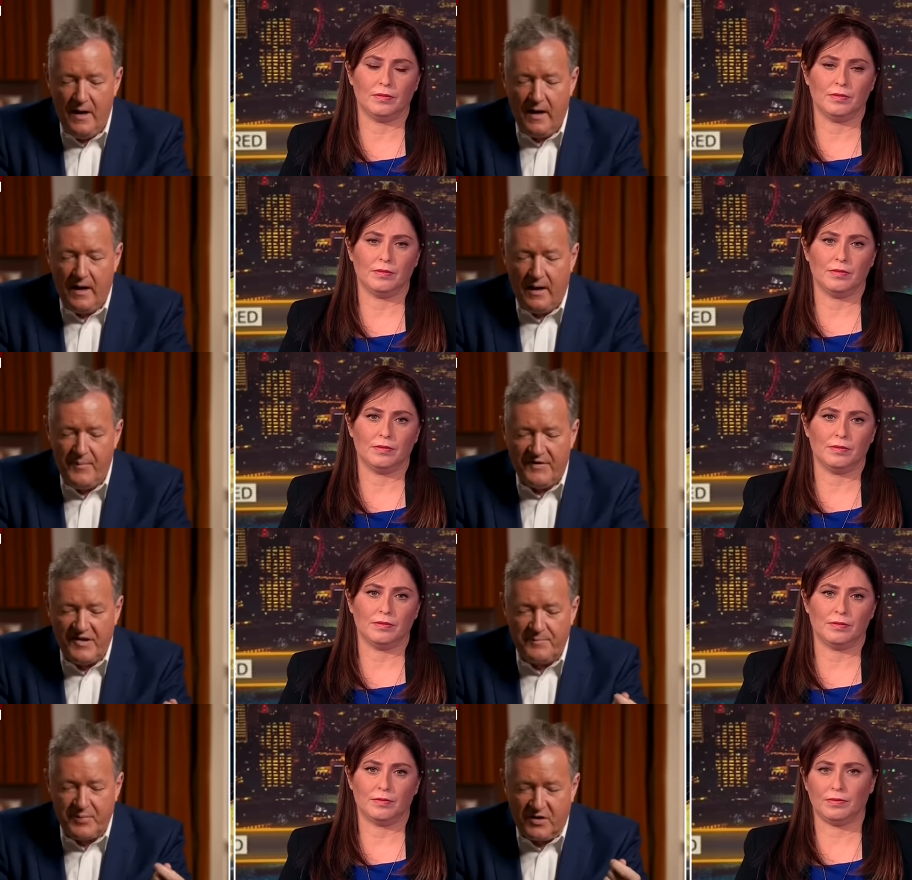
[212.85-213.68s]
Speaker 1: Uh, and
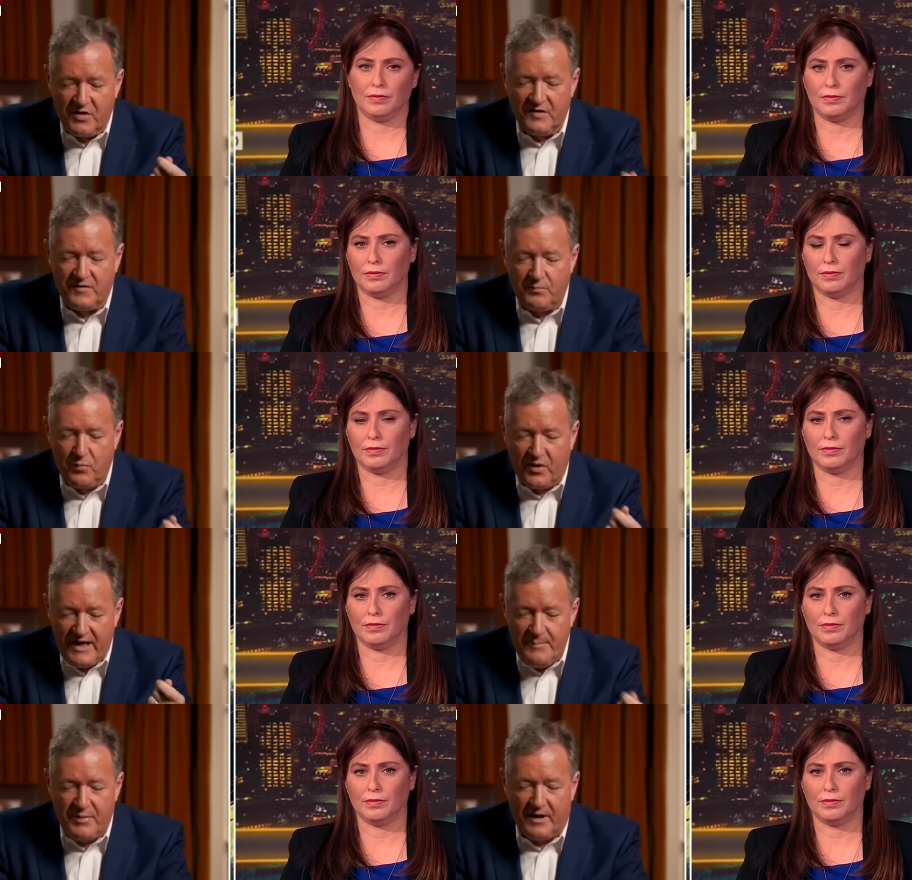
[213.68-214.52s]
this is because what
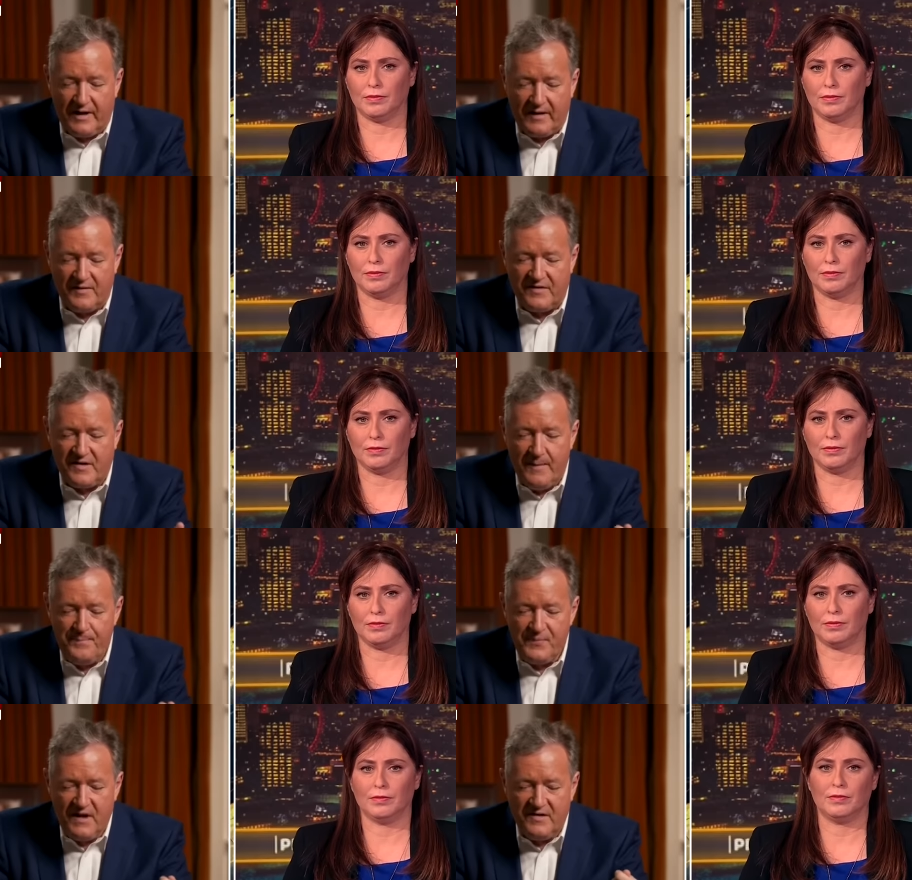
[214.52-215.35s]
he believes
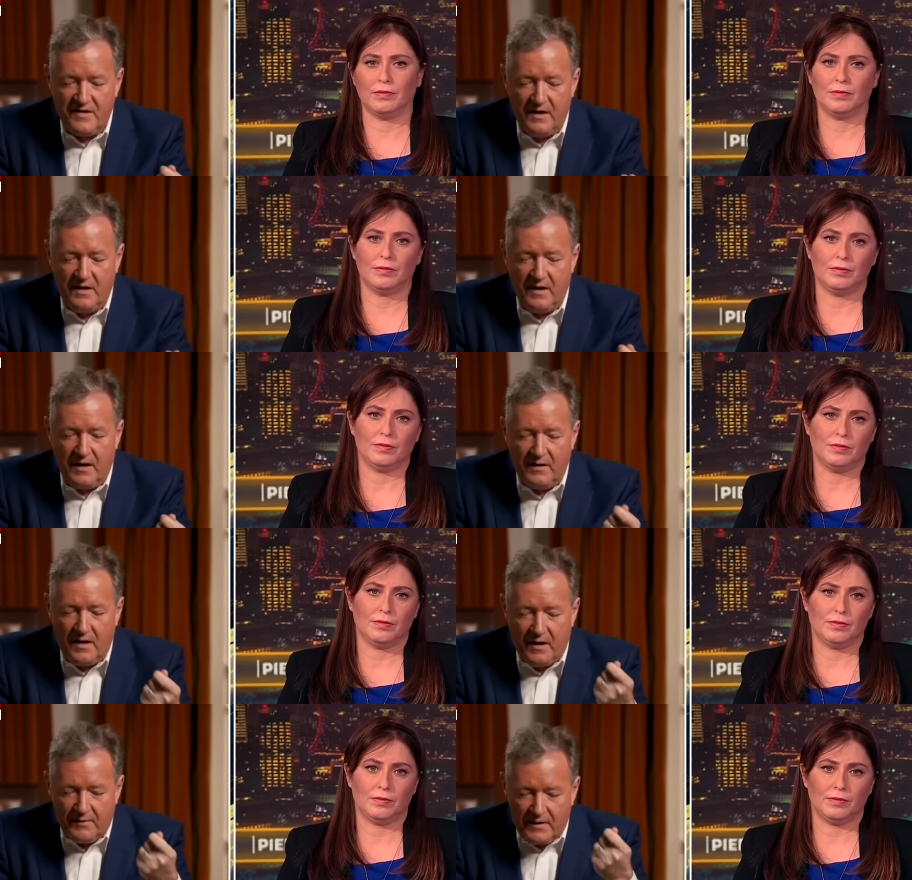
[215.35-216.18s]
is
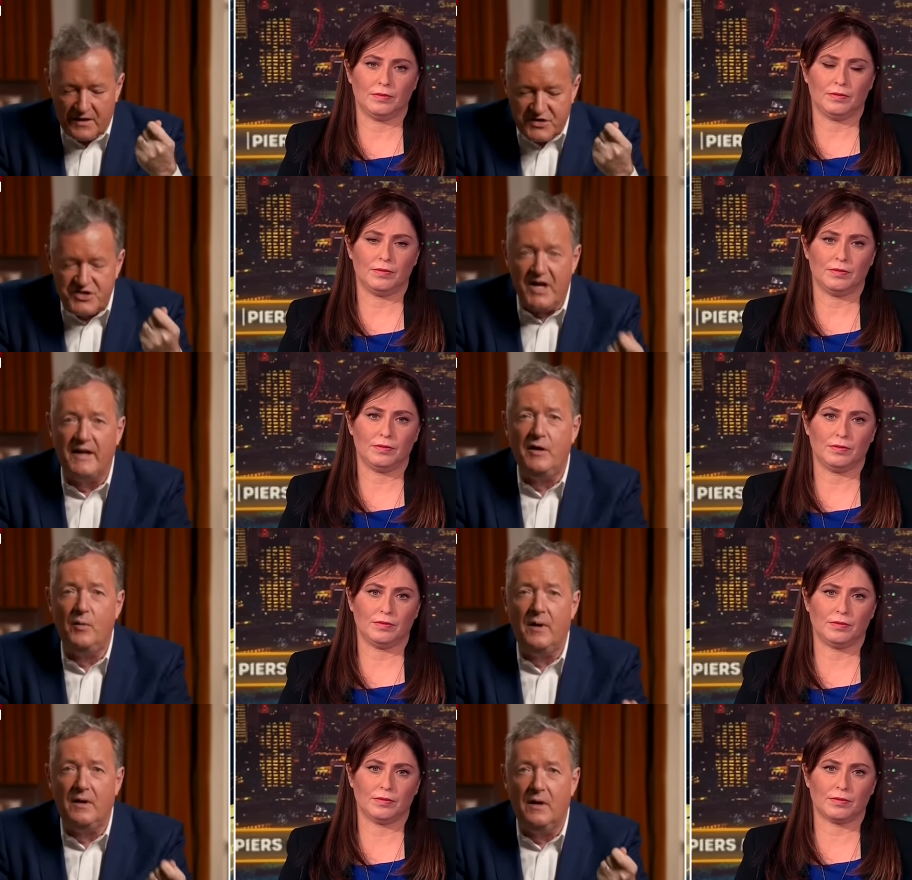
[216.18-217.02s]
a, a, a
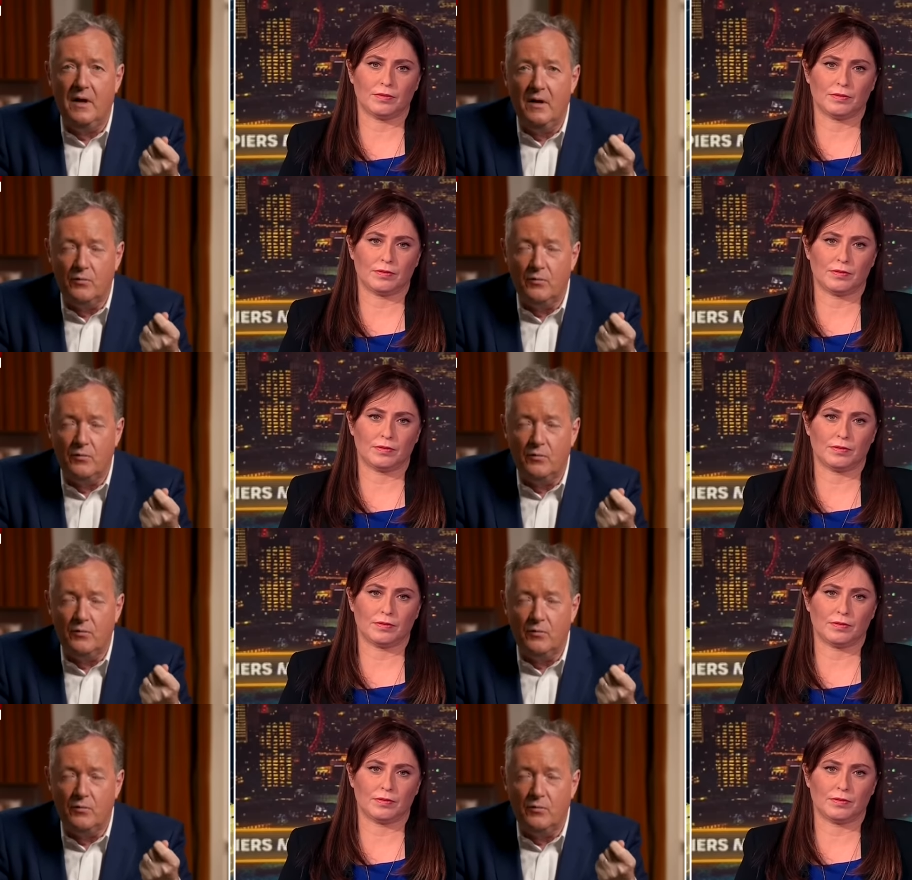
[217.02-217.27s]
genuine,